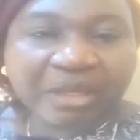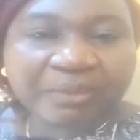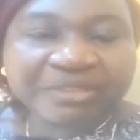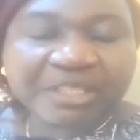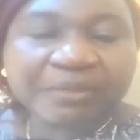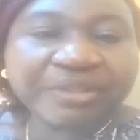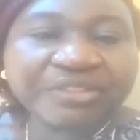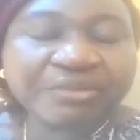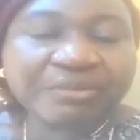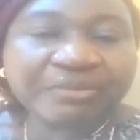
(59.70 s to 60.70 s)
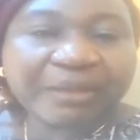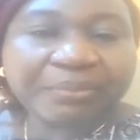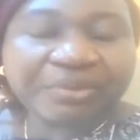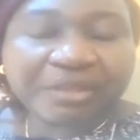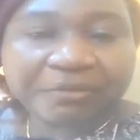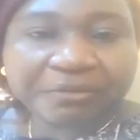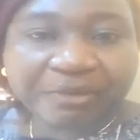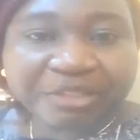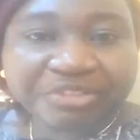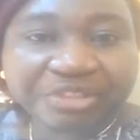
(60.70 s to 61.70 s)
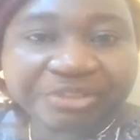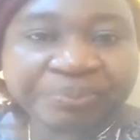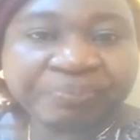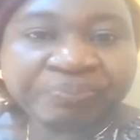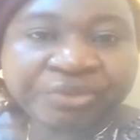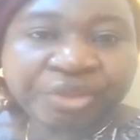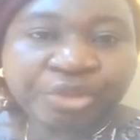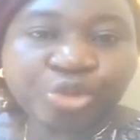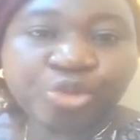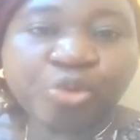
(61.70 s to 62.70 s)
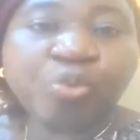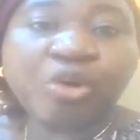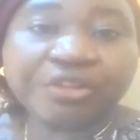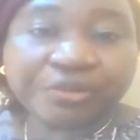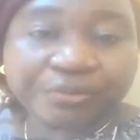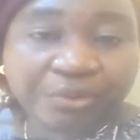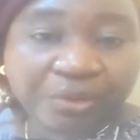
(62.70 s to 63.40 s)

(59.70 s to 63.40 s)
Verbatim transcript: um, celebrating, revamping, and refreshing, you know what you've